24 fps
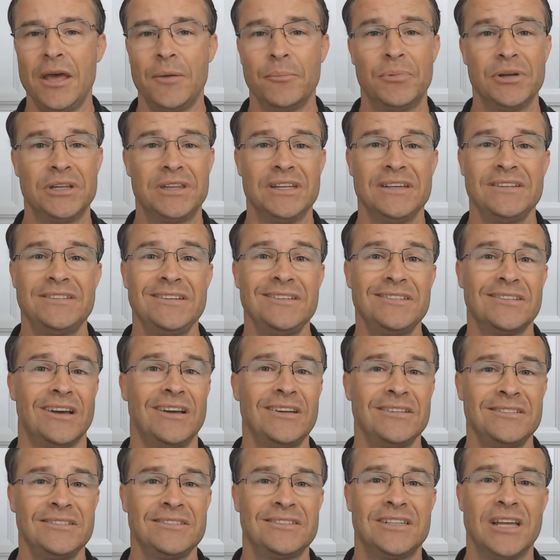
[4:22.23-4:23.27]
but this is
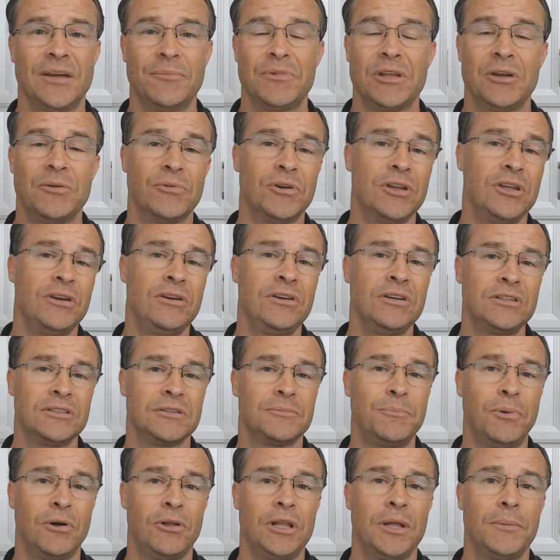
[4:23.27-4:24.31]
also something where you could
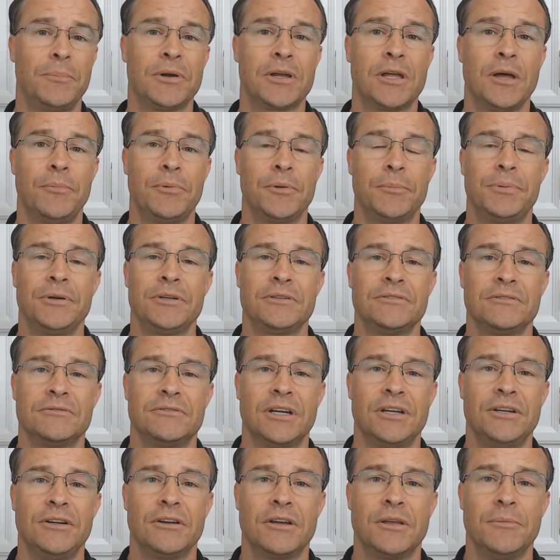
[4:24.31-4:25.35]
just pull up a couple pictures
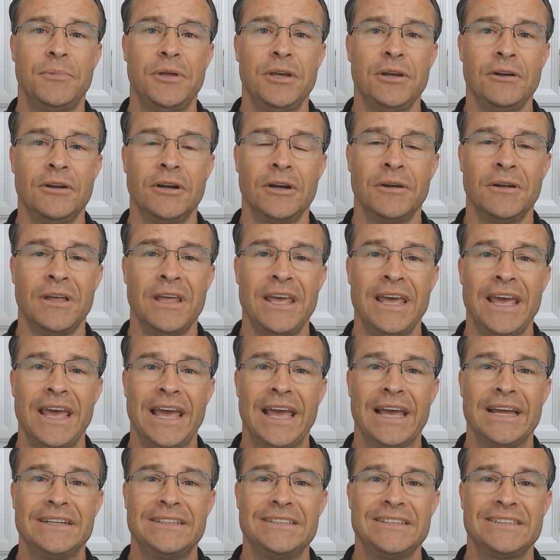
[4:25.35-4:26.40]
on your computer
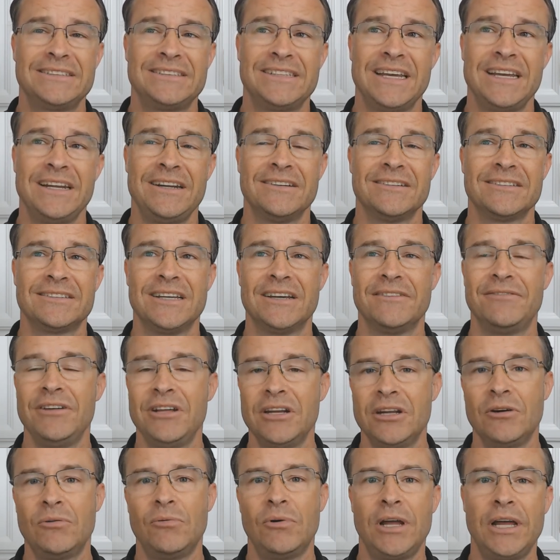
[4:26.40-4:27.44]
and just say to yourself, you
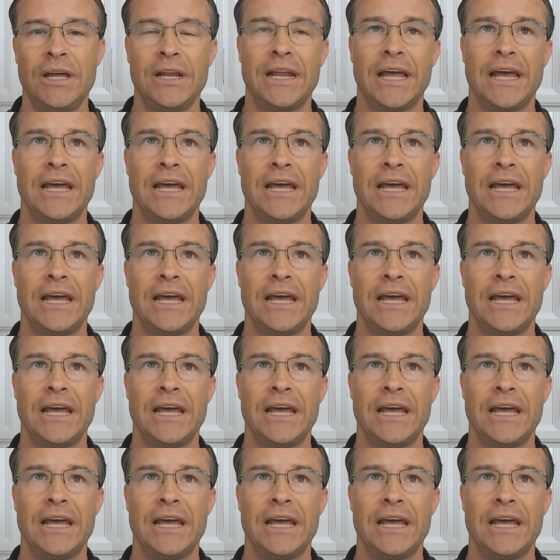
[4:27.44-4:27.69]
know what,